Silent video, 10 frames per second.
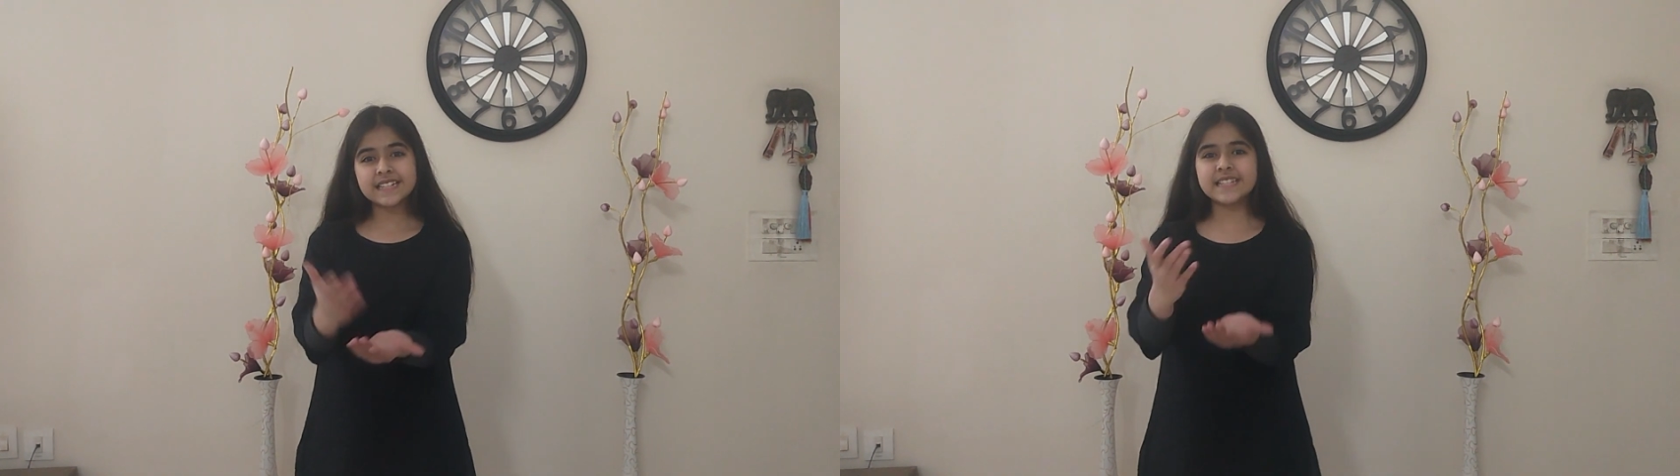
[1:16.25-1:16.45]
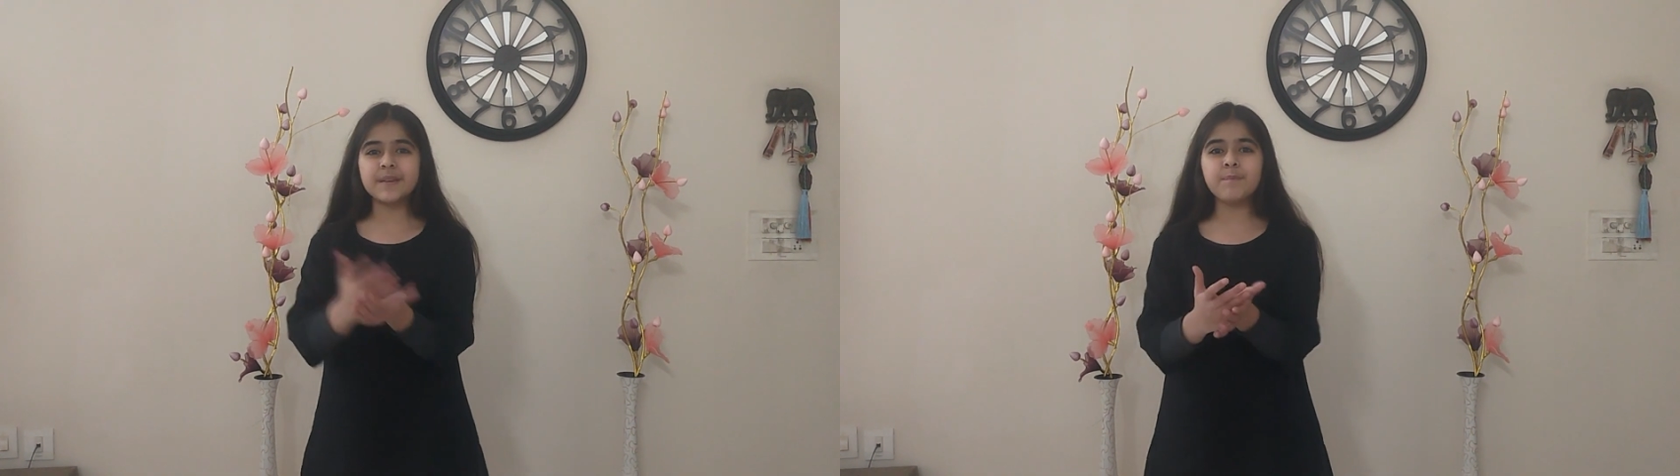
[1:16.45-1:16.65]

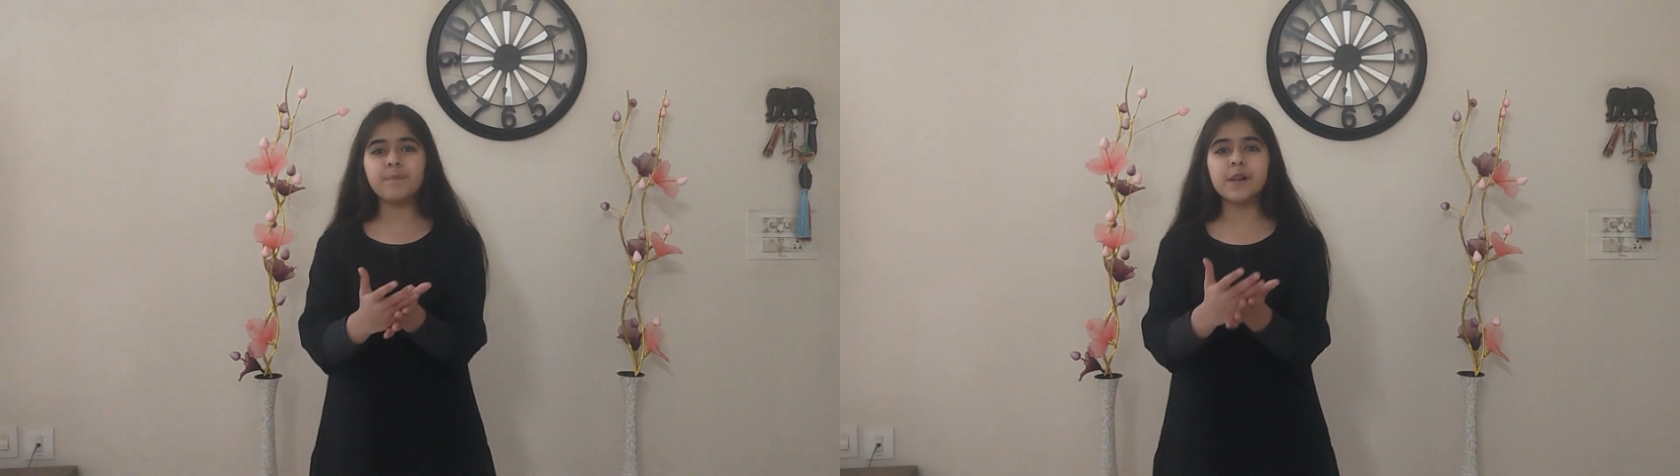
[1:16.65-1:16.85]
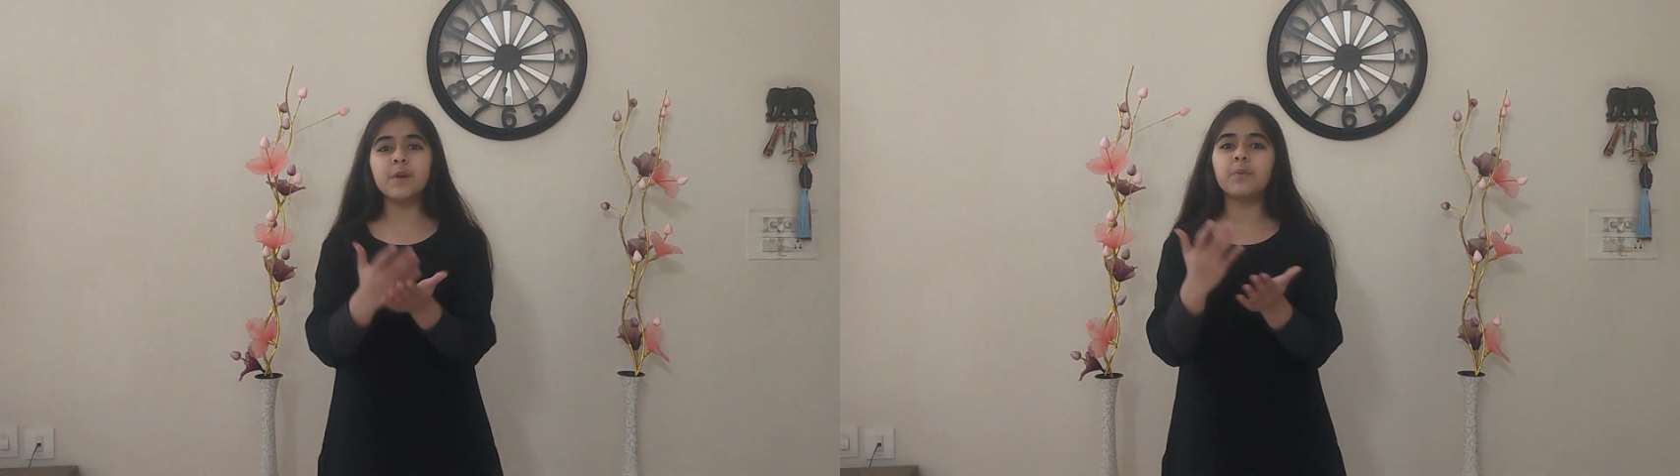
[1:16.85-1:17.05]

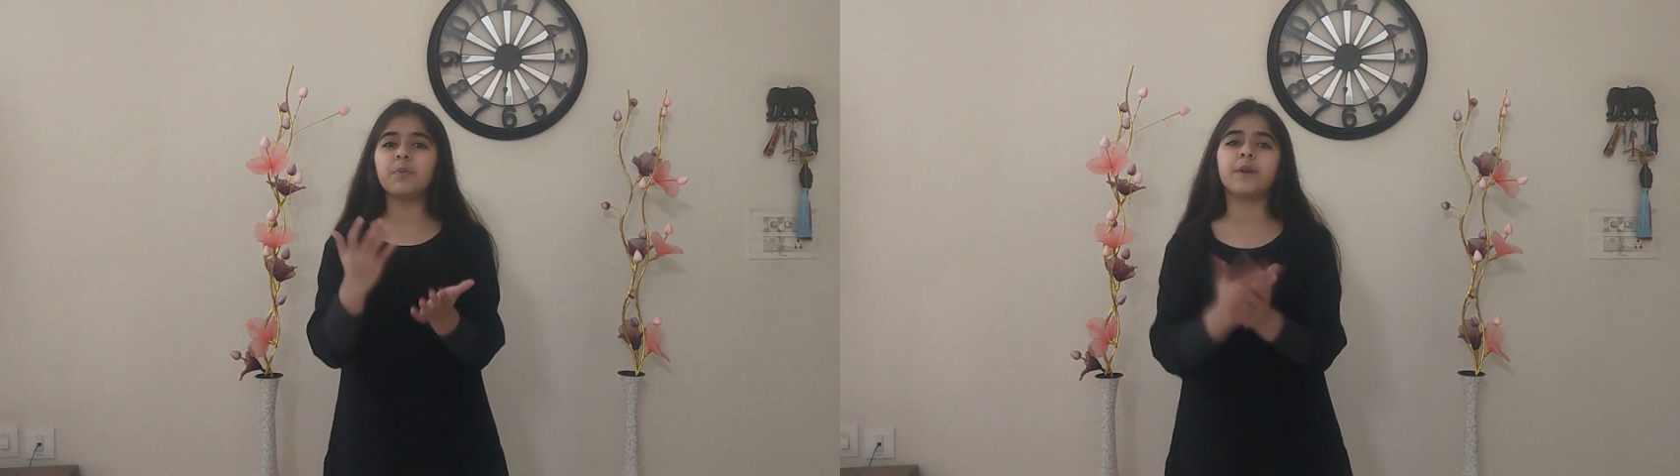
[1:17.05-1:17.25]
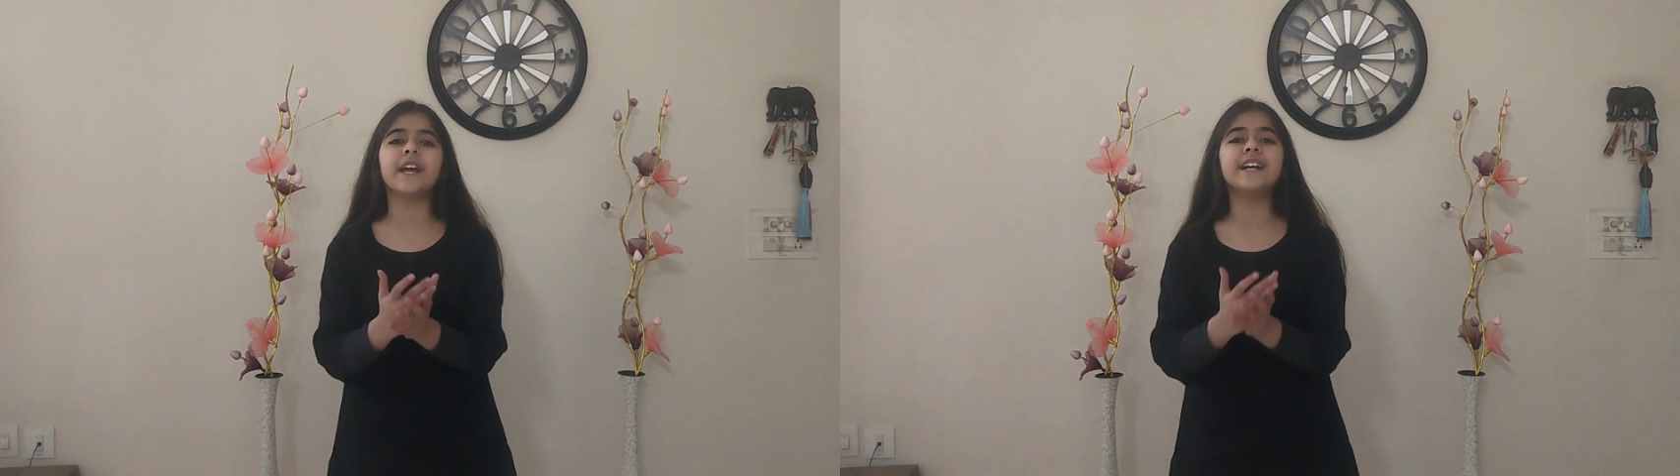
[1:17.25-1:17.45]
simple
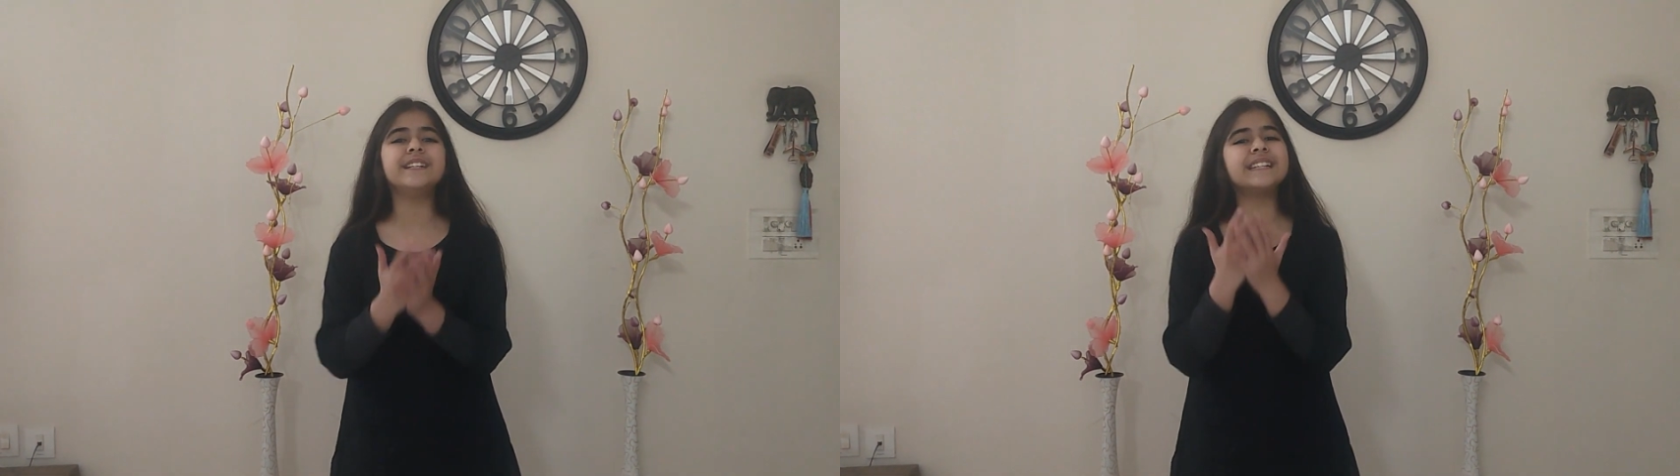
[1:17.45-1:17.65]
way to